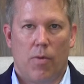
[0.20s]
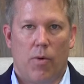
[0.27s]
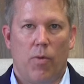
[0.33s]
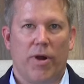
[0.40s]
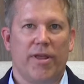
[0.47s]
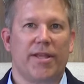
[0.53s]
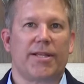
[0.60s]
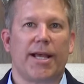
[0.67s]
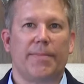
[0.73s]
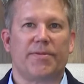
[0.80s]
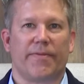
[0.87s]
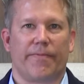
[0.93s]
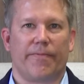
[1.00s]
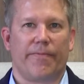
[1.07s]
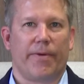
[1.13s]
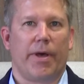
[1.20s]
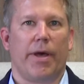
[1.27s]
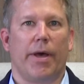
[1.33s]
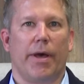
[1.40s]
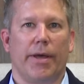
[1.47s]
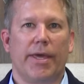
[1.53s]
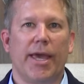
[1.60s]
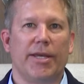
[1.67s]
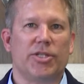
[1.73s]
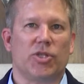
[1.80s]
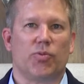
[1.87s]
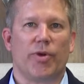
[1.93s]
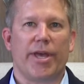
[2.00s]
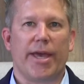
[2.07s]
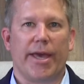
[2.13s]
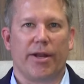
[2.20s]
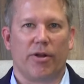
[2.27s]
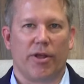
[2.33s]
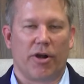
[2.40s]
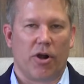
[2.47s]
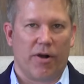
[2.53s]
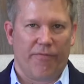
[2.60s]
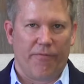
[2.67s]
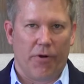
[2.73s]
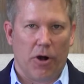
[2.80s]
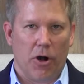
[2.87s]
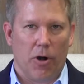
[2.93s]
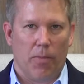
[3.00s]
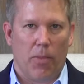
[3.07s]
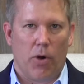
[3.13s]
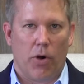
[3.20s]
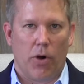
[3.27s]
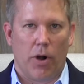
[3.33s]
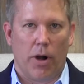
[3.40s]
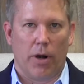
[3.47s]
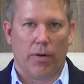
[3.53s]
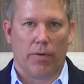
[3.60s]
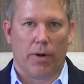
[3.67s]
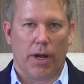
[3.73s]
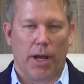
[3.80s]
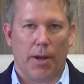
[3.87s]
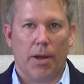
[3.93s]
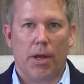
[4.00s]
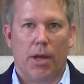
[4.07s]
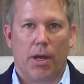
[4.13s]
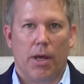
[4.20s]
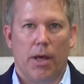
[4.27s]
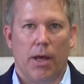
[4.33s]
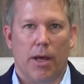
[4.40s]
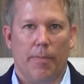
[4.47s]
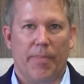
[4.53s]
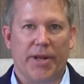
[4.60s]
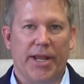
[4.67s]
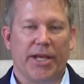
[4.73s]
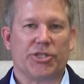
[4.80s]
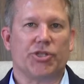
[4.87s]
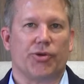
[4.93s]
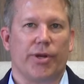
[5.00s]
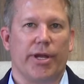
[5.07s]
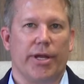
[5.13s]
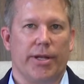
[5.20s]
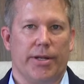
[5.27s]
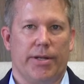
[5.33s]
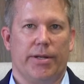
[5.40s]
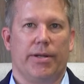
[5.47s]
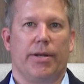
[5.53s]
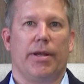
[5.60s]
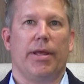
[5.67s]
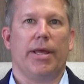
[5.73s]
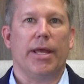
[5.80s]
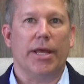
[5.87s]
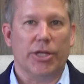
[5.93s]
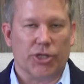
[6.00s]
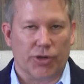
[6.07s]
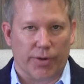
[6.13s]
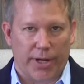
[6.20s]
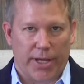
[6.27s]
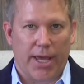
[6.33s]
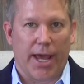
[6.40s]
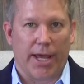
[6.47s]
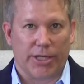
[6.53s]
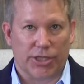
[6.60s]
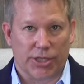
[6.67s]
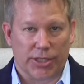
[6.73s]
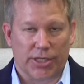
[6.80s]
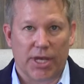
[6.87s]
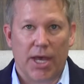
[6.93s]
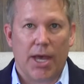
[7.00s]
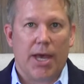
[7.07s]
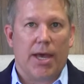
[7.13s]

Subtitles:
Well, one of the types of cases we handle at our firm are pedestrian injury cases.